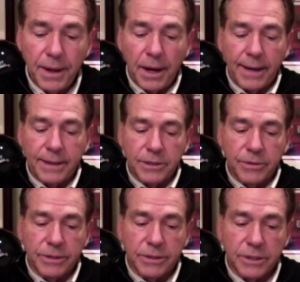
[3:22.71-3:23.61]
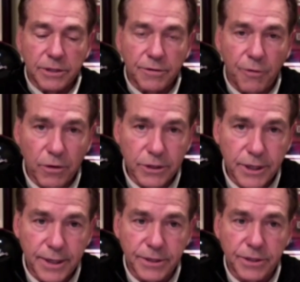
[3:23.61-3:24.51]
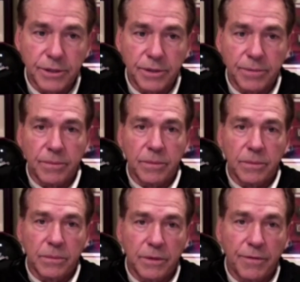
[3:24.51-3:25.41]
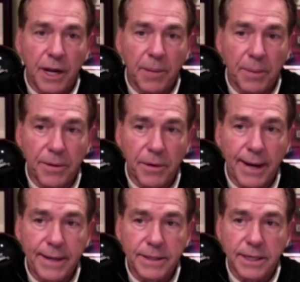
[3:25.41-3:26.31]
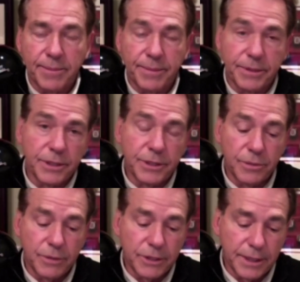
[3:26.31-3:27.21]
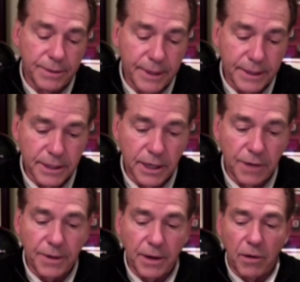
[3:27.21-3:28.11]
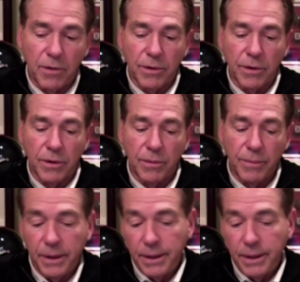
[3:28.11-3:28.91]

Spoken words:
All right, so it's forced us to develop other guys at that position, which I think is healthy long term.